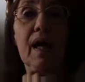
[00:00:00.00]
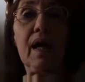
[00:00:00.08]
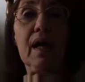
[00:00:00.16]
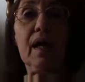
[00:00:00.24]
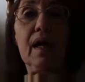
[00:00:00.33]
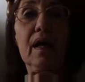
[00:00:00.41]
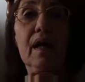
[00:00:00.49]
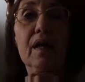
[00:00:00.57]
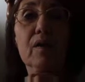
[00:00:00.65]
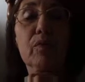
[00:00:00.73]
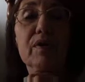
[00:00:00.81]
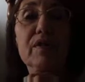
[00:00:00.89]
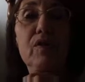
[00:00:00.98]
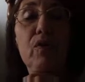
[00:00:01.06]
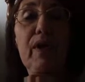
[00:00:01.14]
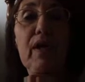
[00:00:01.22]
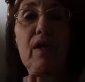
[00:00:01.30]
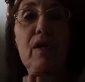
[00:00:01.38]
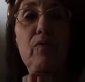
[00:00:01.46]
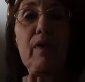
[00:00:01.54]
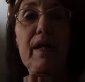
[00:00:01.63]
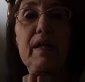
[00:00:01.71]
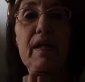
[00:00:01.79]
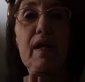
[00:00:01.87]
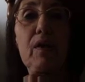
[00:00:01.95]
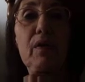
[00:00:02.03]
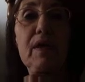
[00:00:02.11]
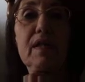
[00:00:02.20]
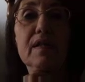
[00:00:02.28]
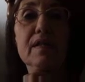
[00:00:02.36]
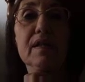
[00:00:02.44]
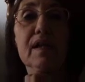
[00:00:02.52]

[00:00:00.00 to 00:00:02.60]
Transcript: And what's going on right now is